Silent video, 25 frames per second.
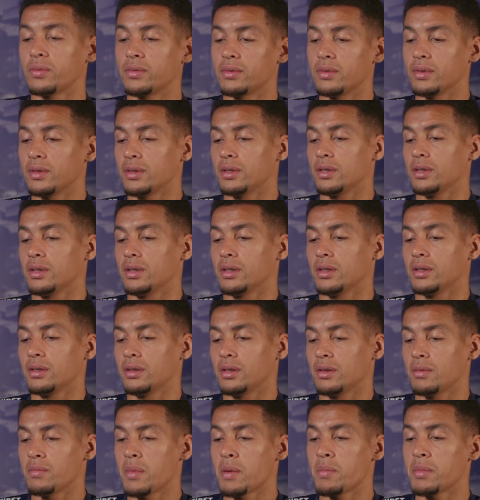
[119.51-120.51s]

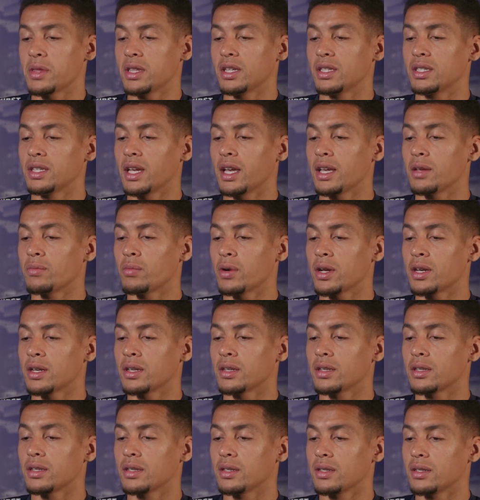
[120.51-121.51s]
I remember the day
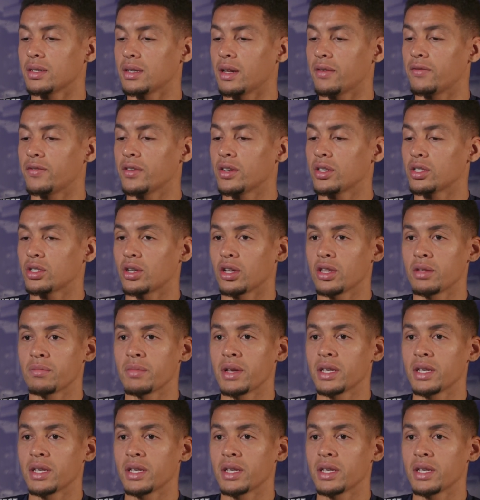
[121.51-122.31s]
when I first got the